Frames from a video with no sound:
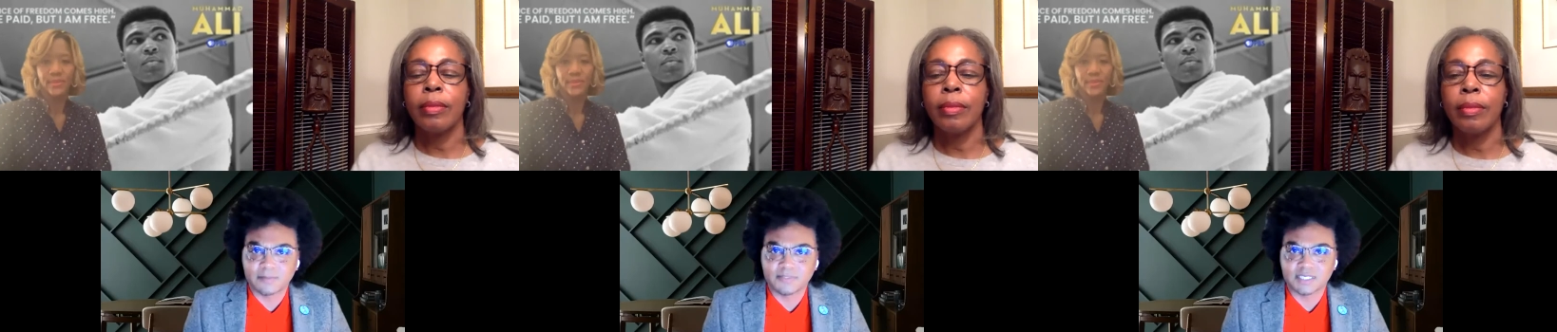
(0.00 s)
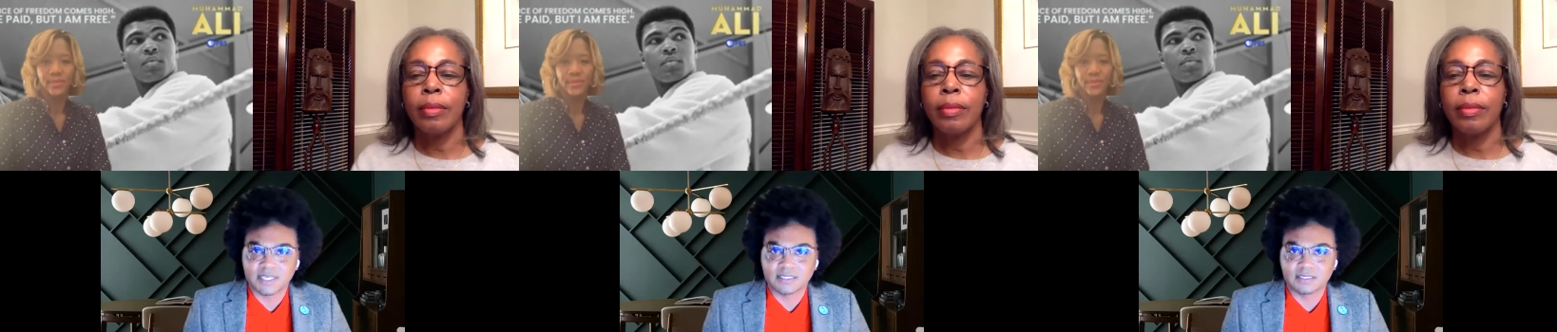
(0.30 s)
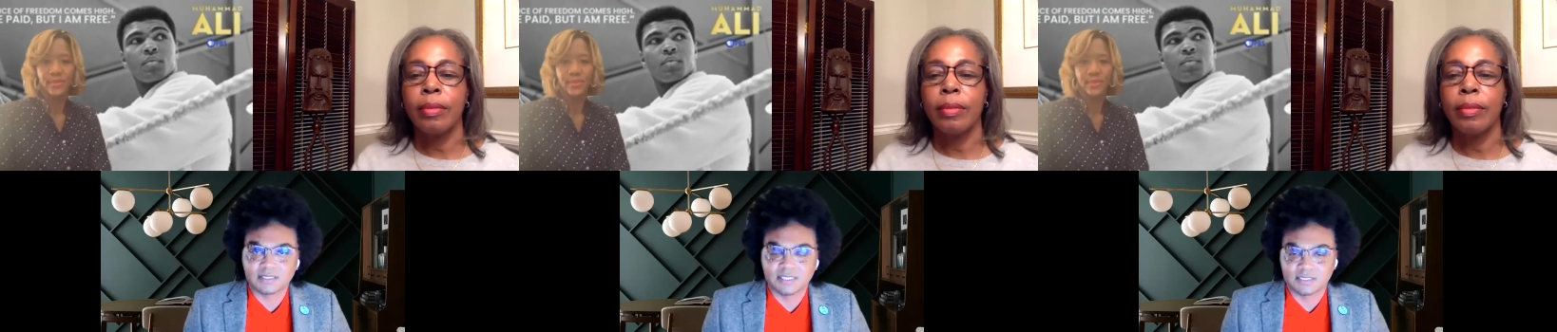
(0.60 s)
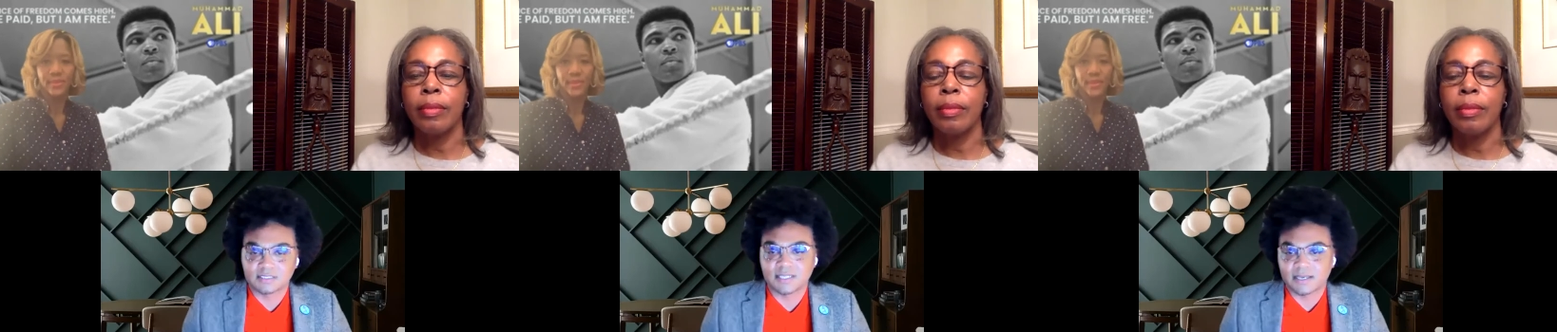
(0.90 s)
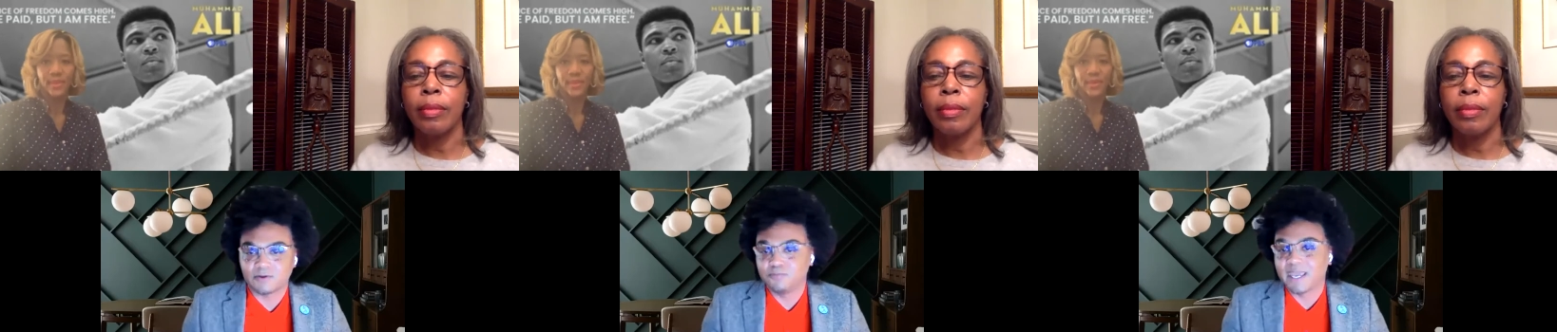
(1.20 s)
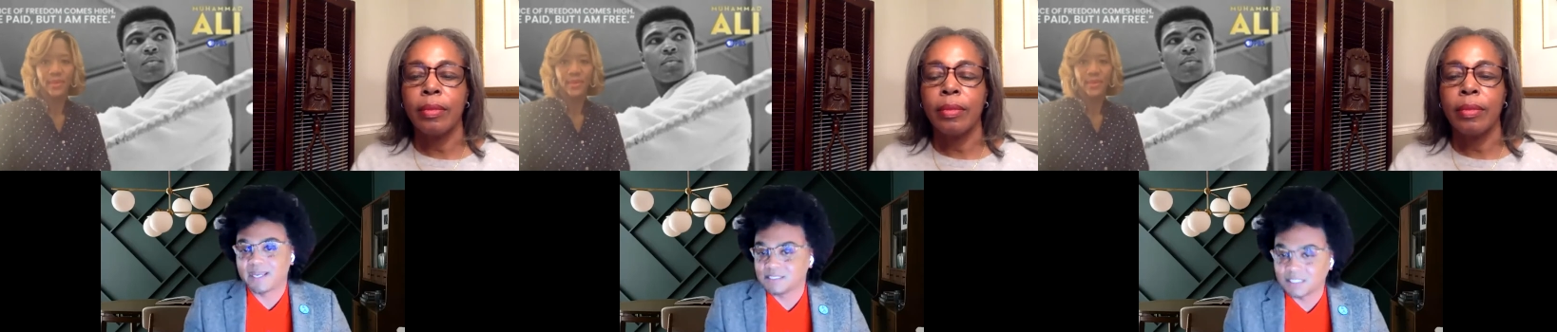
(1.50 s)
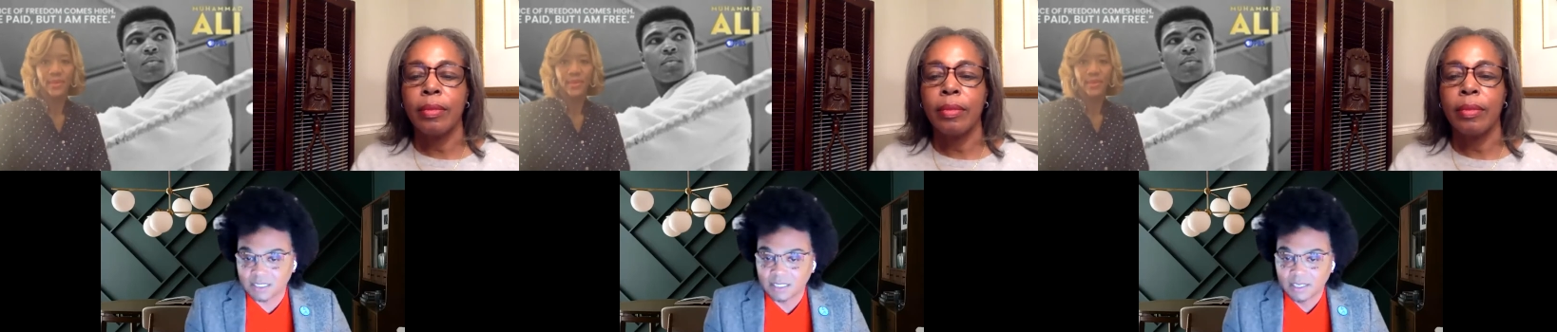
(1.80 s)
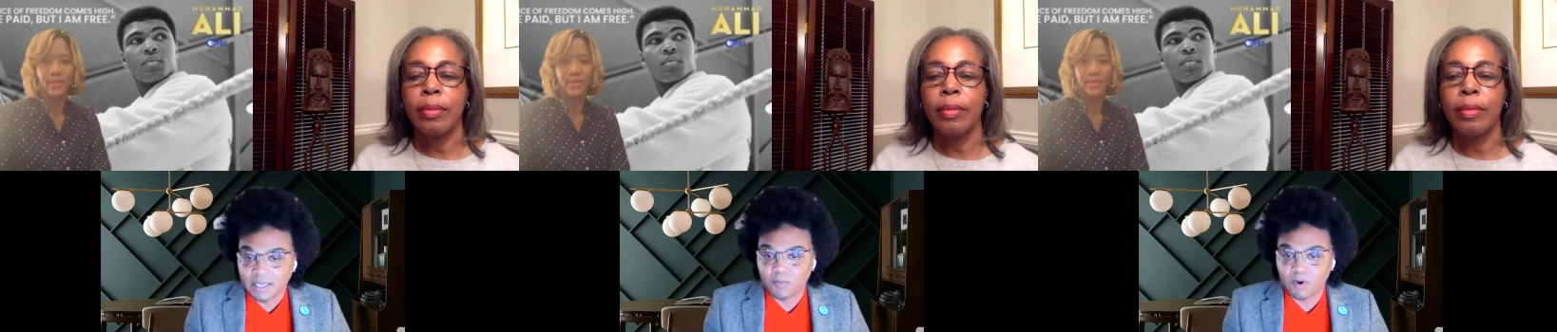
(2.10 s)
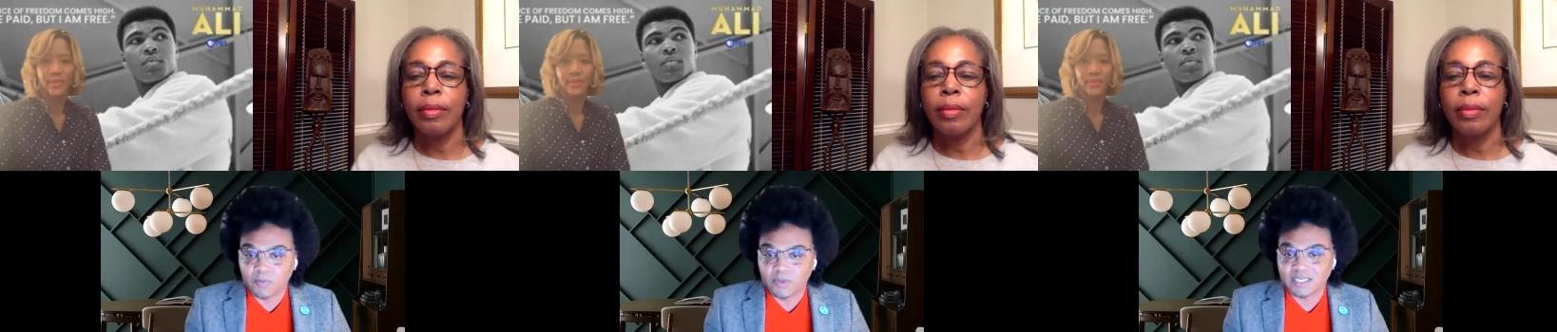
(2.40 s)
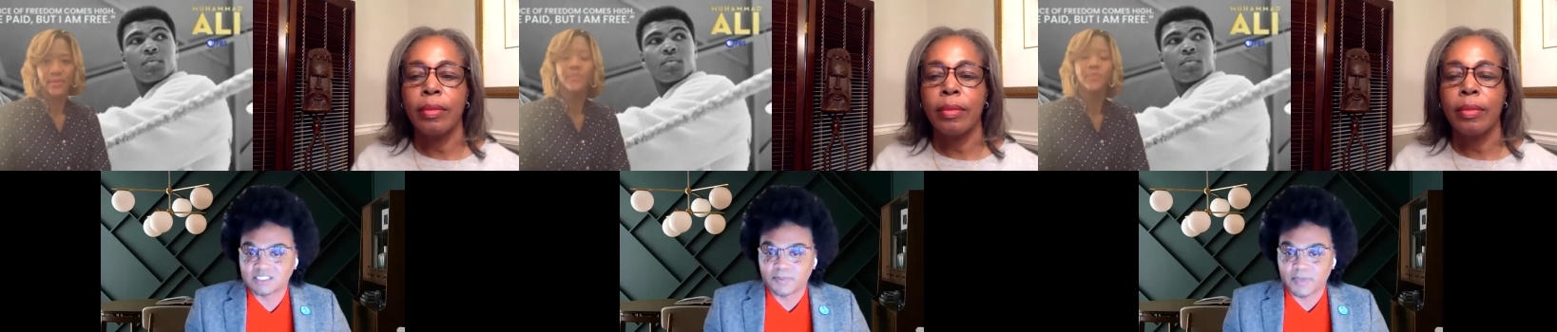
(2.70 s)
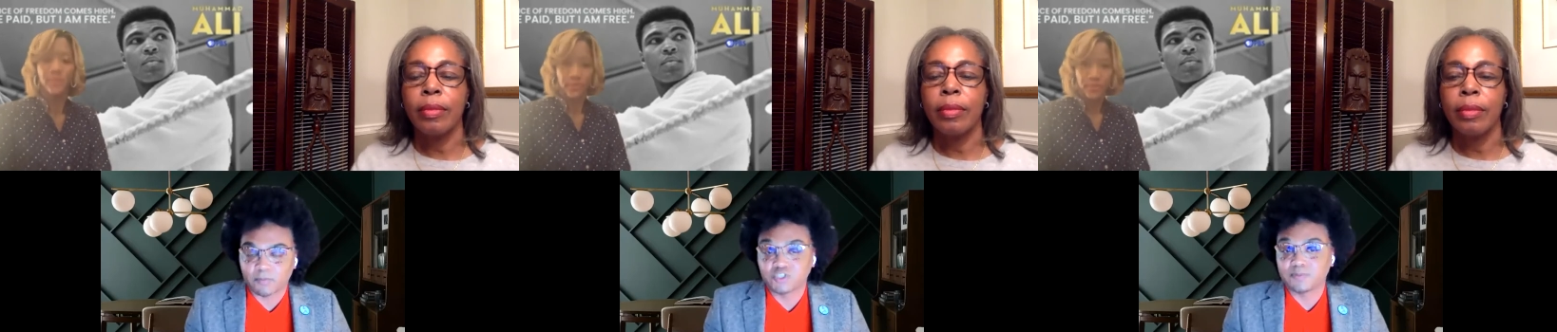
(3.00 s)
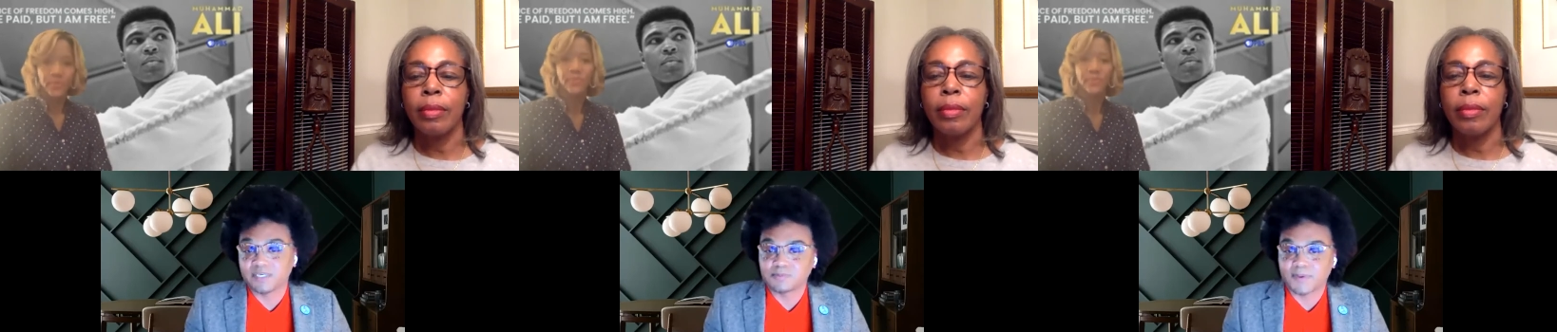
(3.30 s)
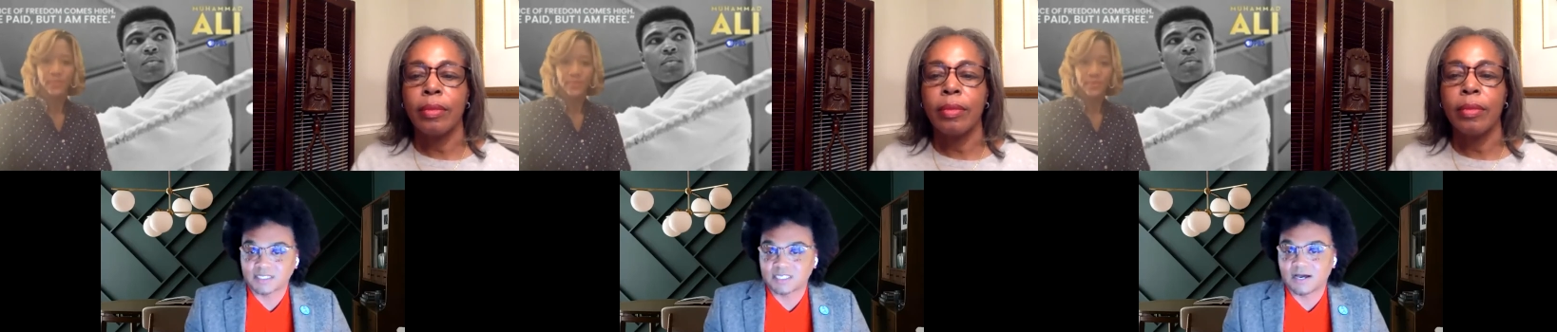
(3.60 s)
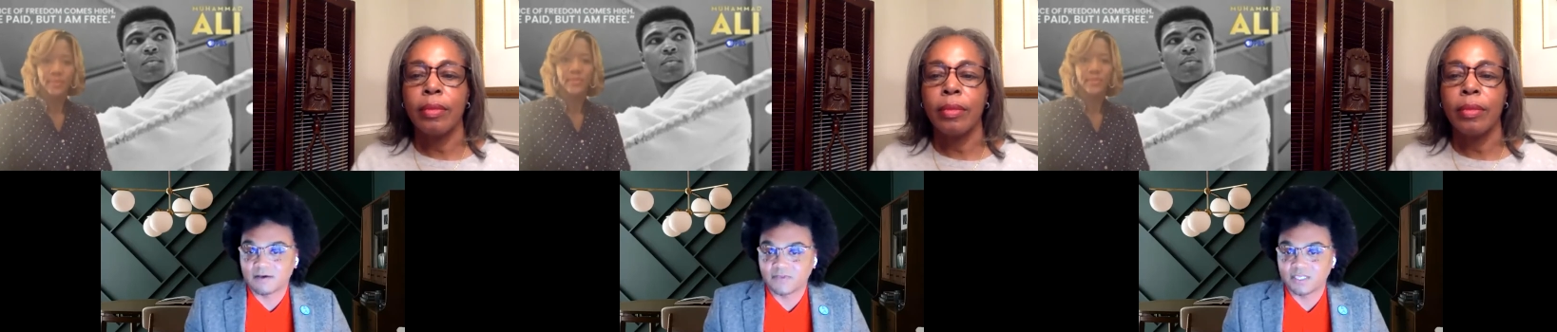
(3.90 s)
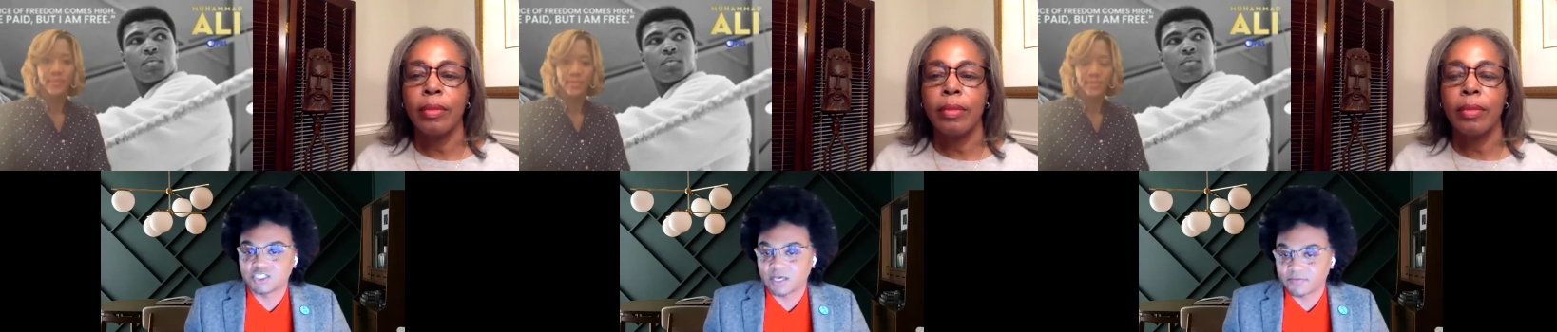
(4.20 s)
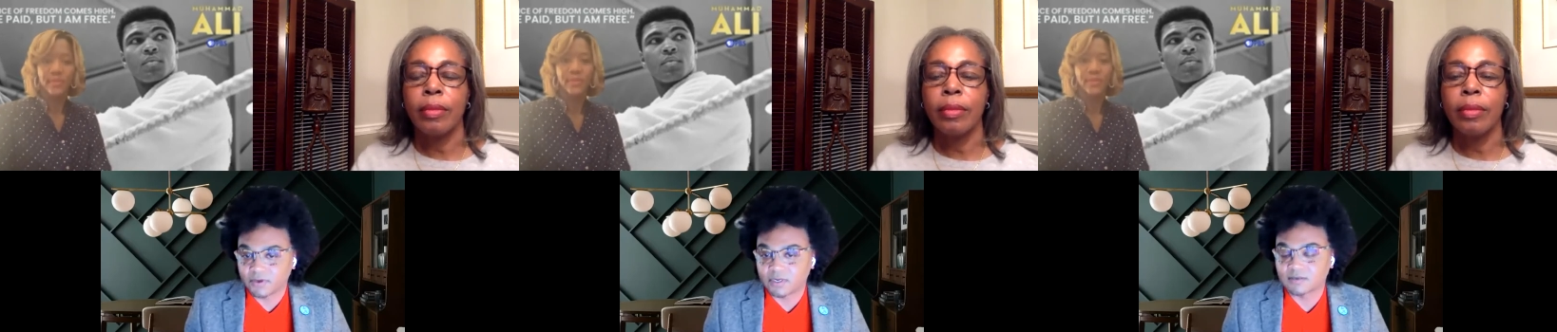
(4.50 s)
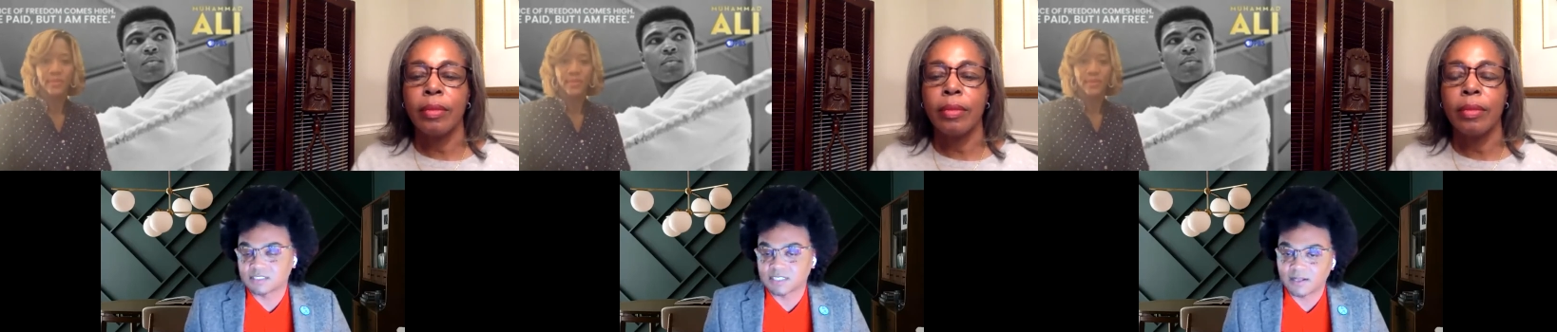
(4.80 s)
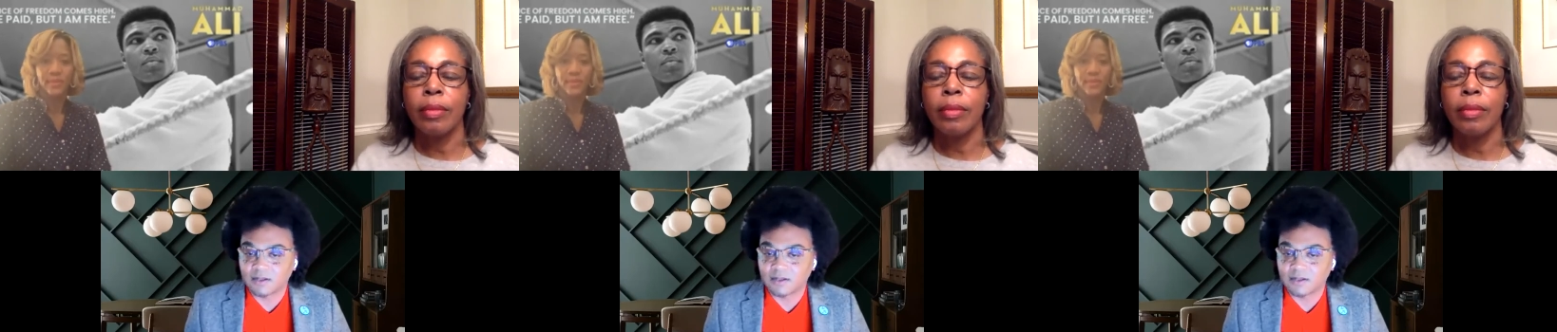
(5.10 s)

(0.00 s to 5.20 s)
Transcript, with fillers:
Speaker 1: alludes to time, it's like, this is not humanity. And what we expect, we should be expecting of each other and